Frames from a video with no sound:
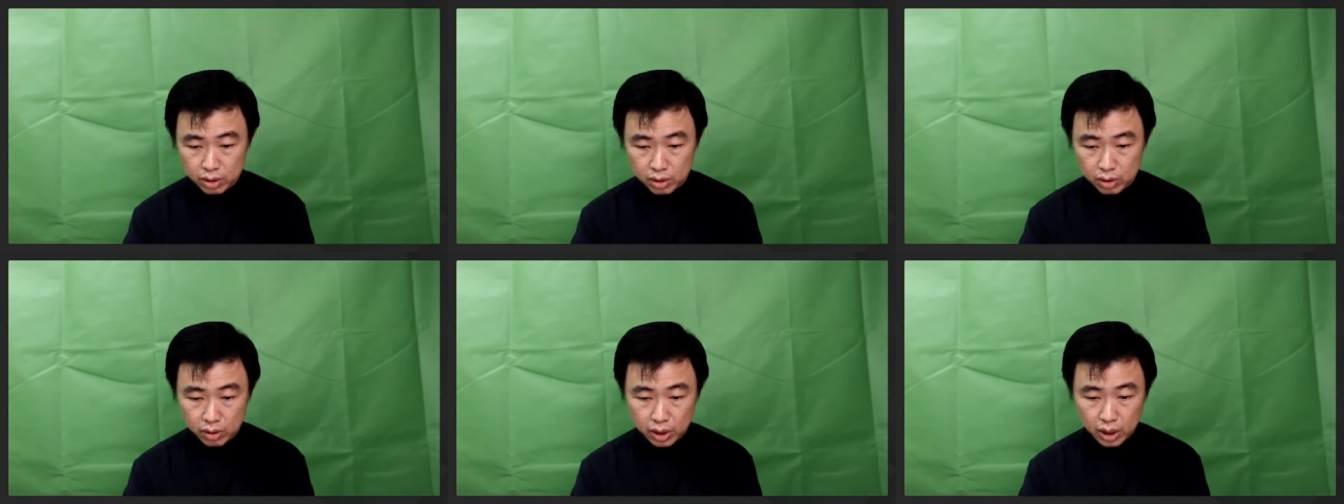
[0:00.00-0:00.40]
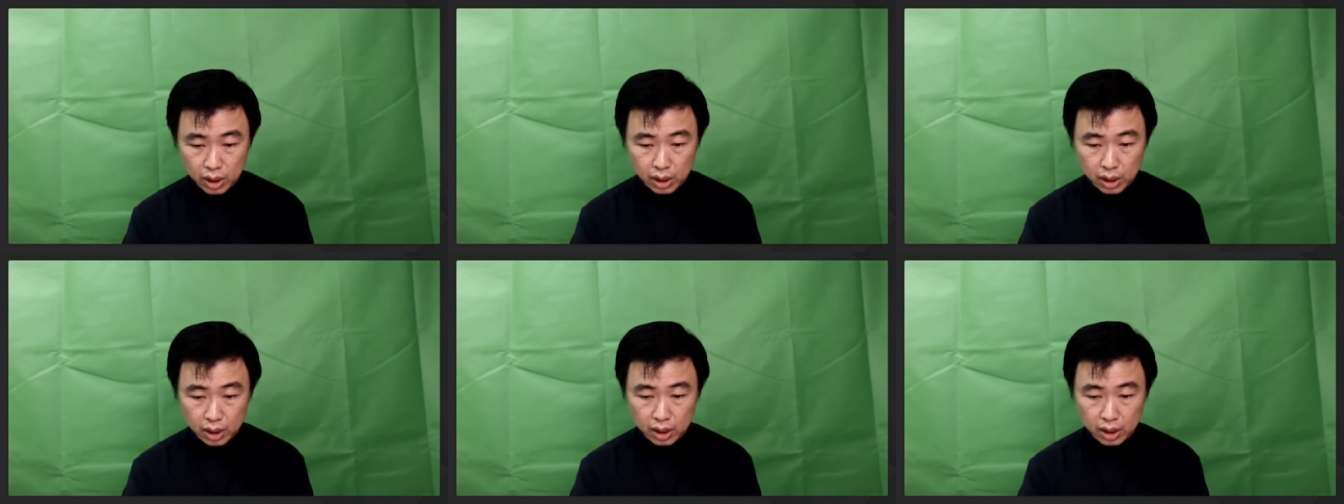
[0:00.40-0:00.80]
Okay,
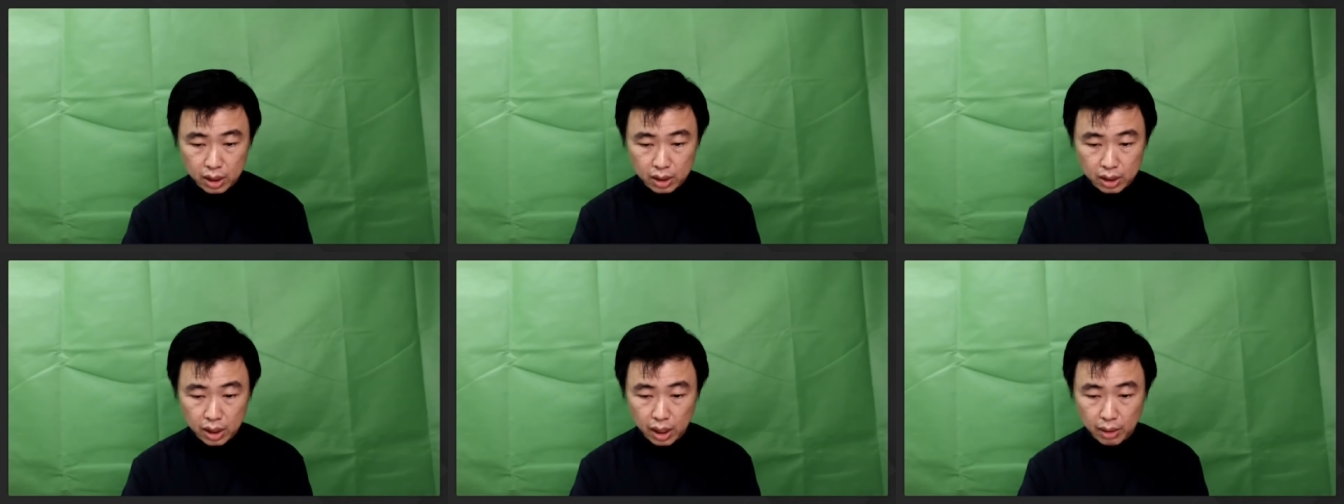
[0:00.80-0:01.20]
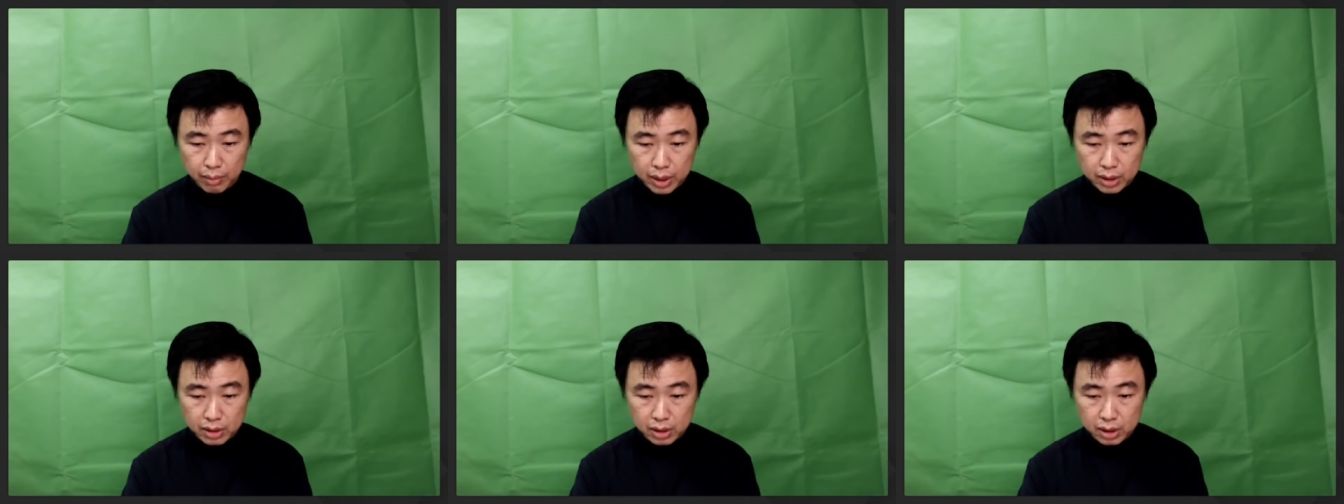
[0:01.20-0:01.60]
uh, day
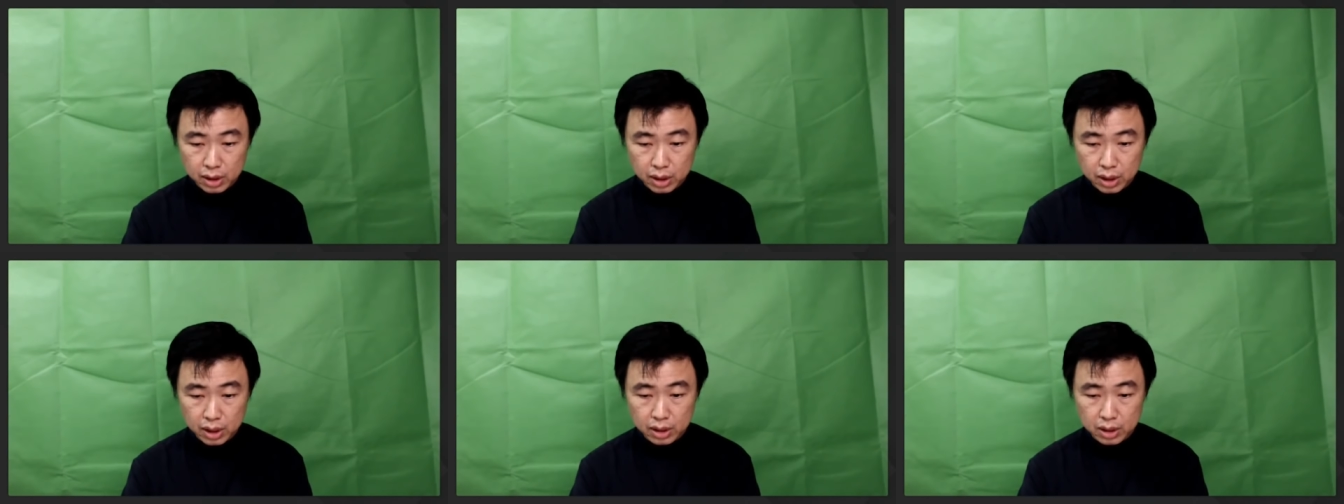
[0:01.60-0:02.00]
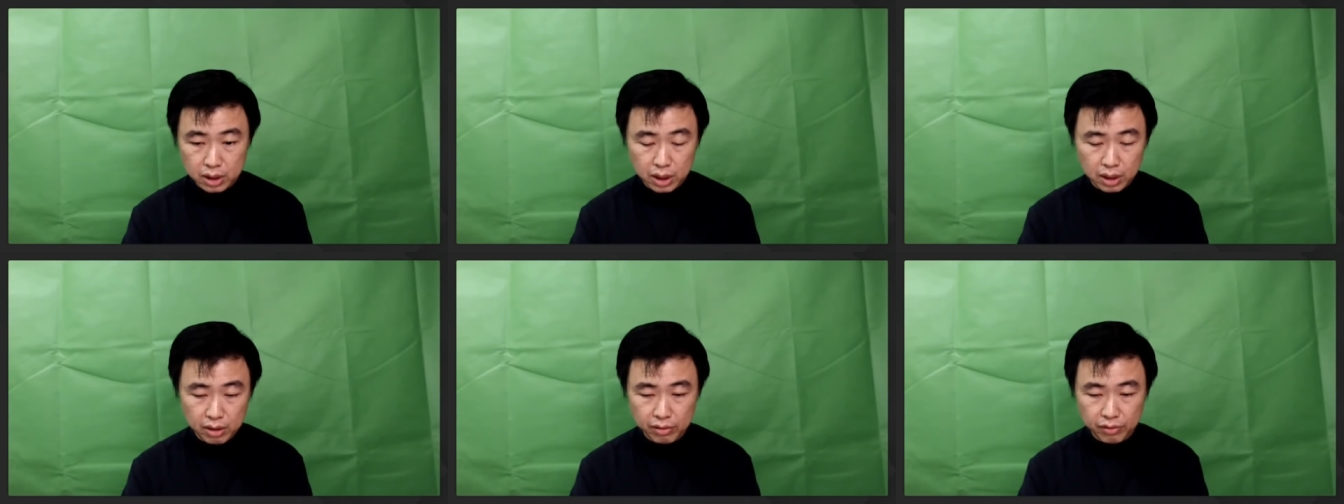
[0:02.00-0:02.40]
master is
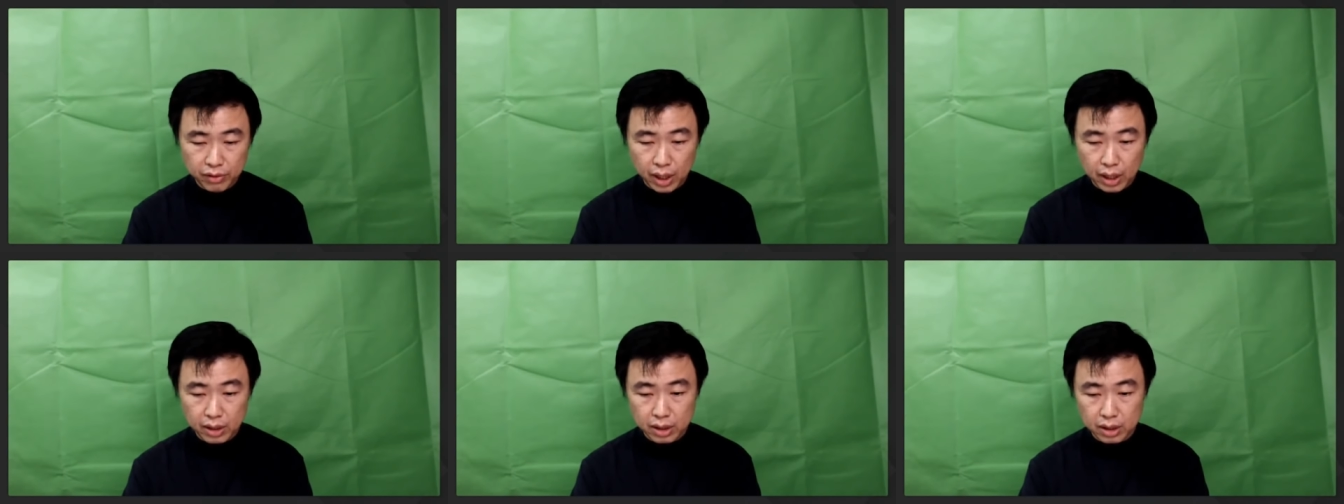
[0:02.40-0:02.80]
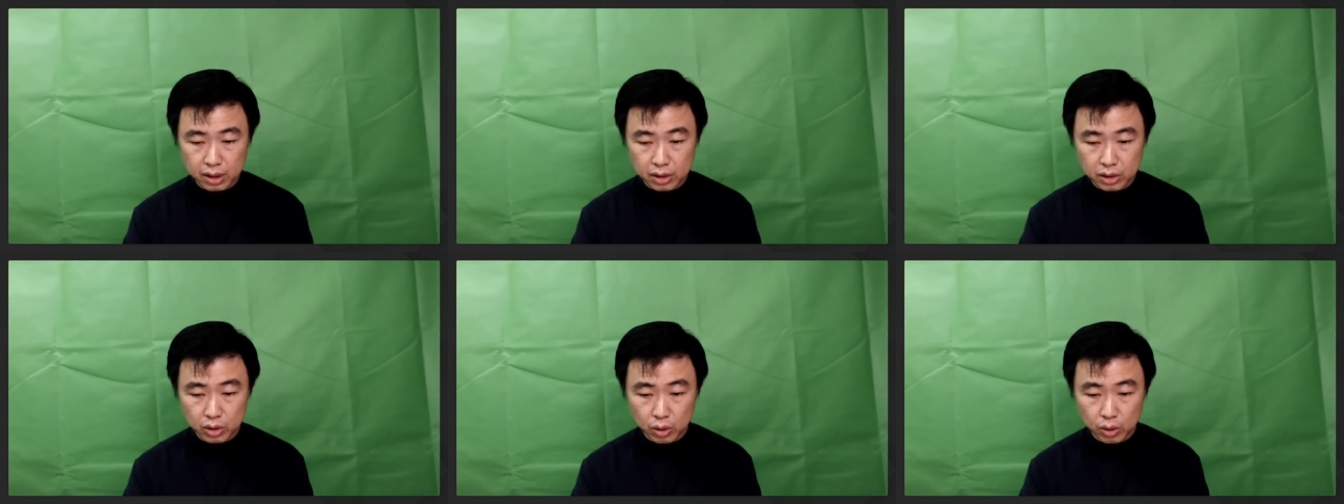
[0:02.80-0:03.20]
yin fire.
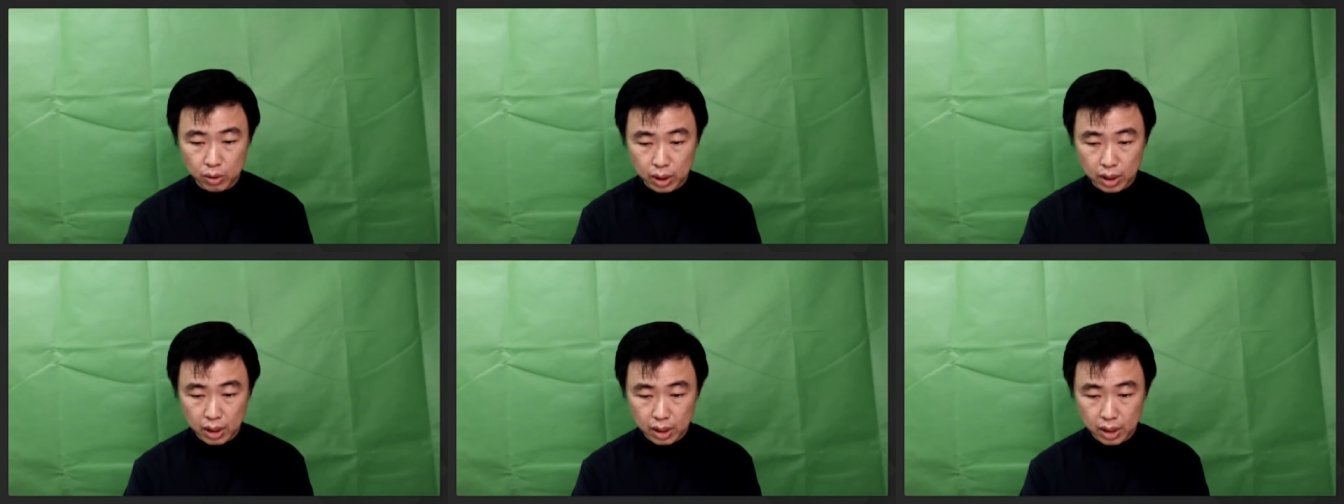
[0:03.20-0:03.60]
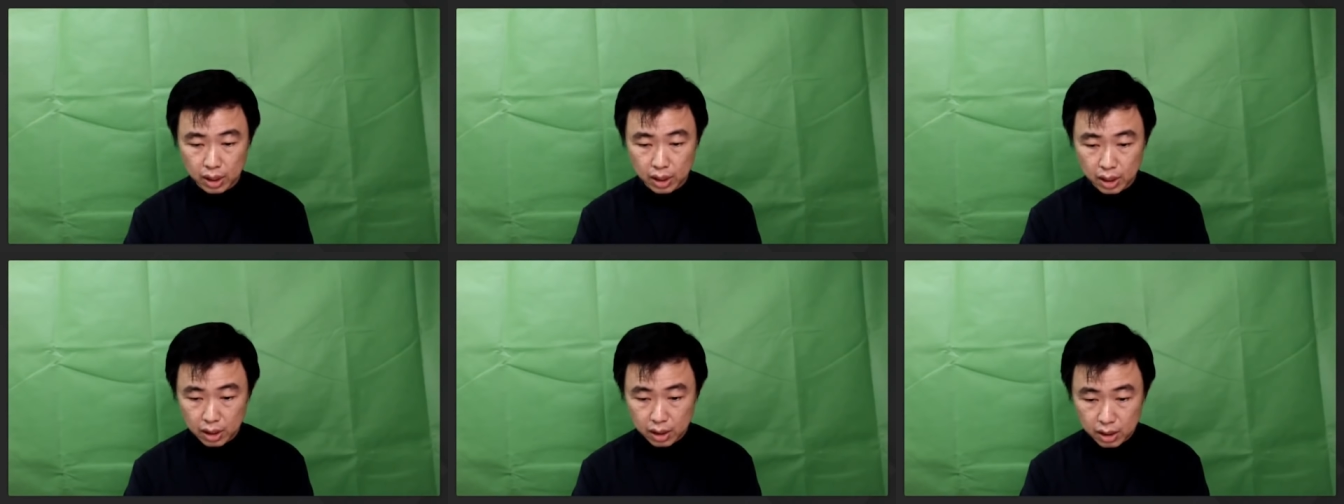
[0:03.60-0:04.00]
So
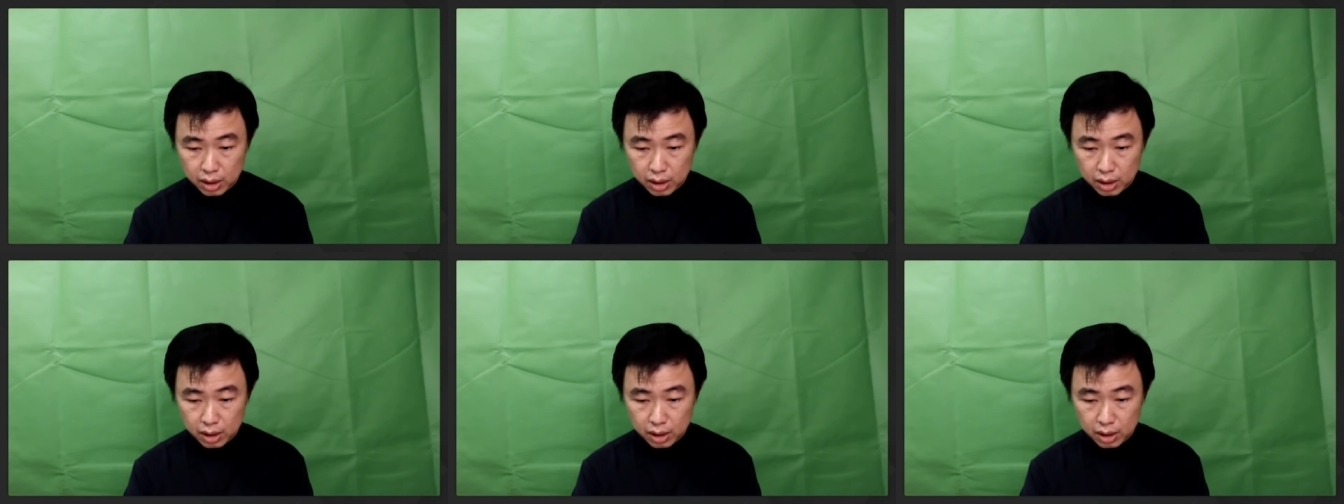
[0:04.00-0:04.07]
uh,